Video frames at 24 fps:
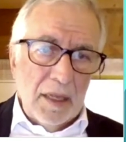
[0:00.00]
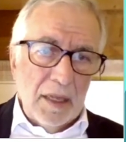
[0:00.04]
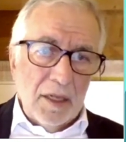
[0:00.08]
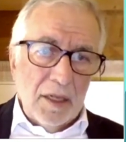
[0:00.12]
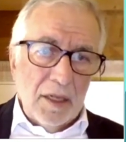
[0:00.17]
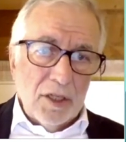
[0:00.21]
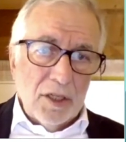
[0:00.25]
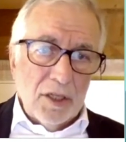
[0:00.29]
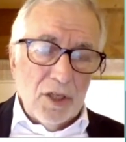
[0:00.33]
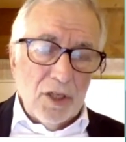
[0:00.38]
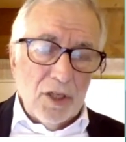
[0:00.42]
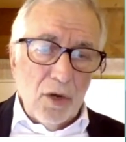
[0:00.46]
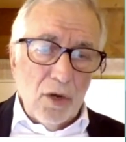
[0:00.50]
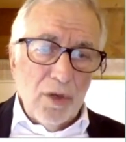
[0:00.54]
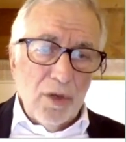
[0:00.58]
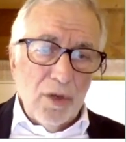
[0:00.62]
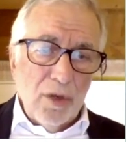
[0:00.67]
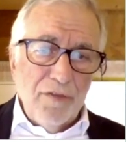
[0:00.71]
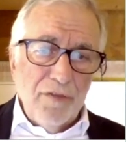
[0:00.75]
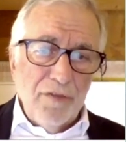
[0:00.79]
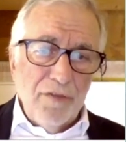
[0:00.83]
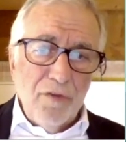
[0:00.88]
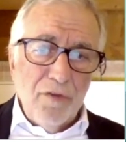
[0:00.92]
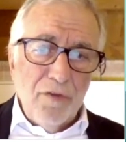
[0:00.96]
So
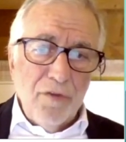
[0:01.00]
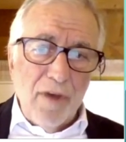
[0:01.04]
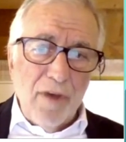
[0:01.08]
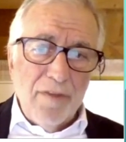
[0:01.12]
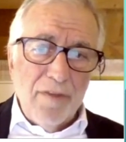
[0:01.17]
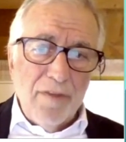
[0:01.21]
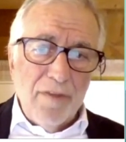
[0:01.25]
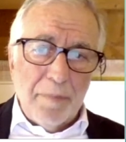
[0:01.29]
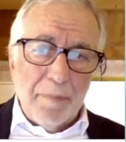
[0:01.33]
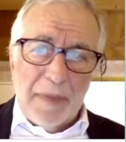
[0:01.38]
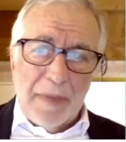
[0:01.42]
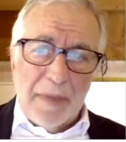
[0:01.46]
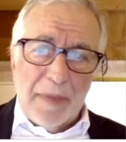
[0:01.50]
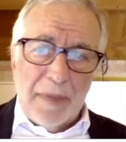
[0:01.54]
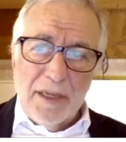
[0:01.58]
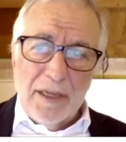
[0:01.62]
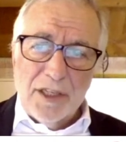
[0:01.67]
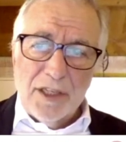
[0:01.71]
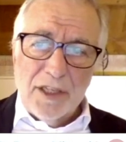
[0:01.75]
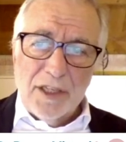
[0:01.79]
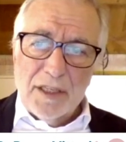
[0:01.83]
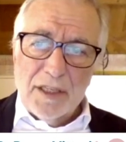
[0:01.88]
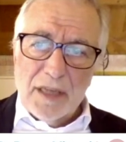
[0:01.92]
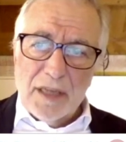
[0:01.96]
if you have a
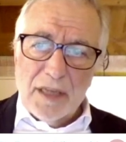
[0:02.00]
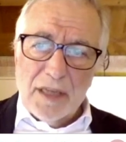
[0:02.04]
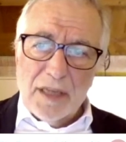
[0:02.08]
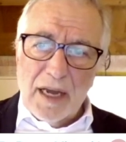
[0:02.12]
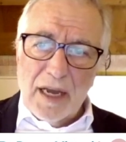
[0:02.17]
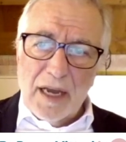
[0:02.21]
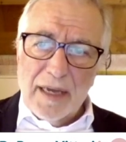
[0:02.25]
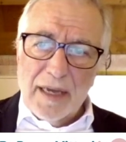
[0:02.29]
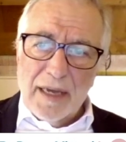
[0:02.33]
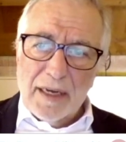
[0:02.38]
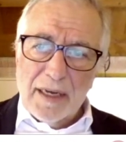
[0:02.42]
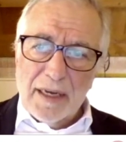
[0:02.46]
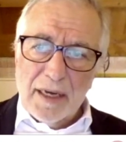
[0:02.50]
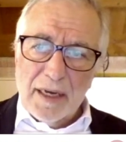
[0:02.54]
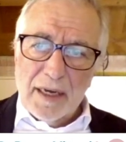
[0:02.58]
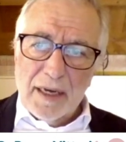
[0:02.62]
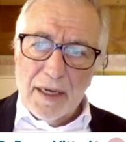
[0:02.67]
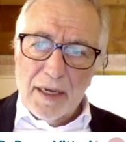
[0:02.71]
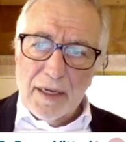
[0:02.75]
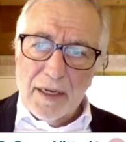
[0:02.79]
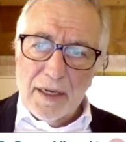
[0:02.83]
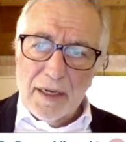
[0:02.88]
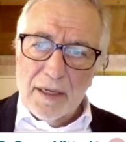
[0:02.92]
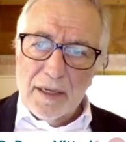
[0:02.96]
patient like
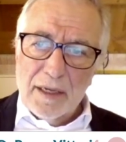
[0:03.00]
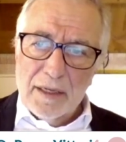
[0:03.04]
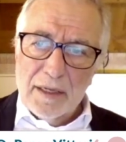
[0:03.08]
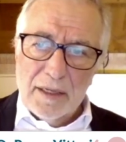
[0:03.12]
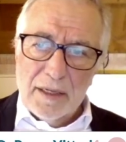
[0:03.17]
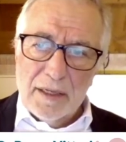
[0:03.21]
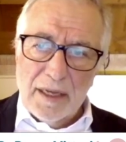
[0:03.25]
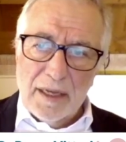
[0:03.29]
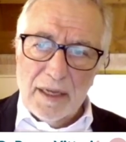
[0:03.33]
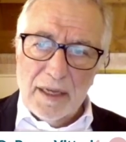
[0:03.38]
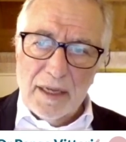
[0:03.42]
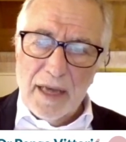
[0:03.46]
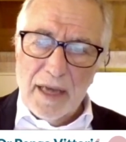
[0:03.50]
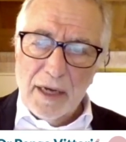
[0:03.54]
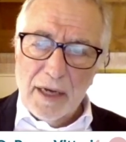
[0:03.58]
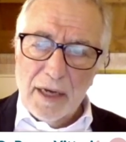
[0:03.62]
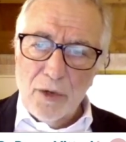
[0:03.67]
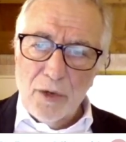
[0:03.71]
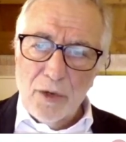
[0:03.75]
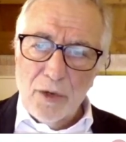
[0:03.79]
a young